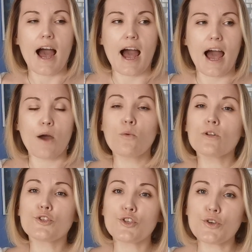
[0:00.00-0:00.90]
I
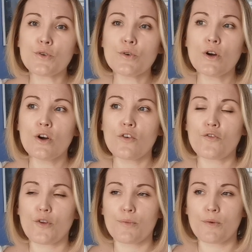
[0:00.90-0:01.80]
will do
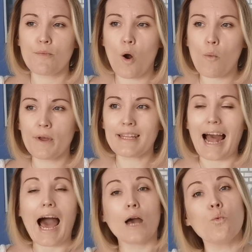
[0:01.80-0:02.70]
from the moment
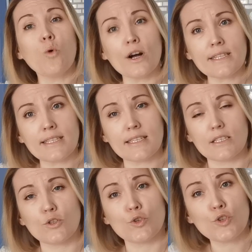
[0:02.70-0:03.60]
I want
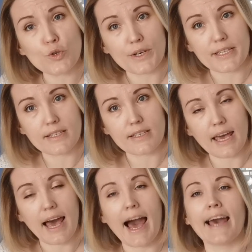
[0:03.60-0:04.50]
to do it.
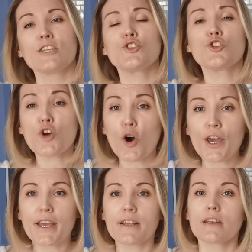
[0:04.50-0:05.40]
I
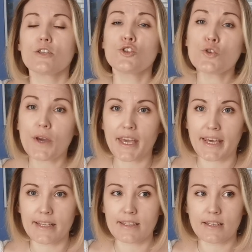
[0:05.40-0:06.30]
enjoy doing
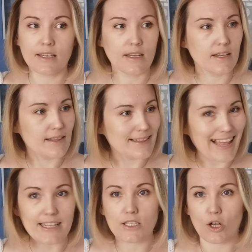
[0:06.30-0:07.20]
it.
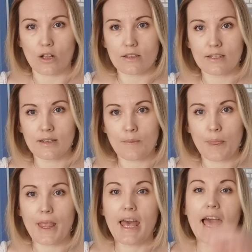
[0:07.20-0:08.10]
That's all.
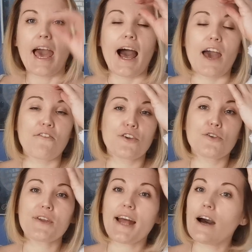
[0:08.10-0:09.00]
I
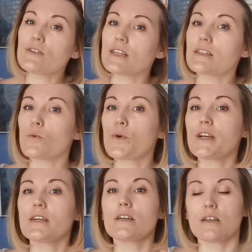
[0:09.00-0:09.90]
figured out that we
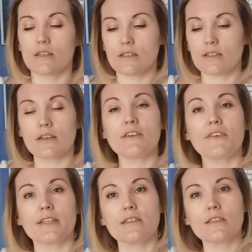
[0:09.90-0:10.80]
are
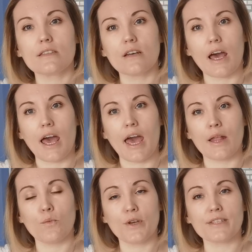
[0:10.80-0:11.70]
servants
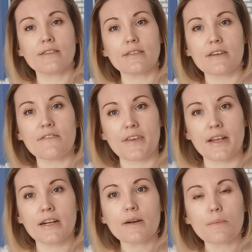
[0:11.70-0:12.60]
and we are
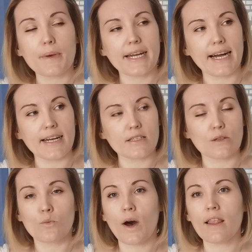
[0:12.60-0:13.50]
serving because
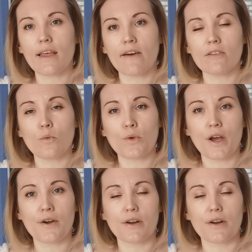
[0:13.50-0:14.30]
on one level we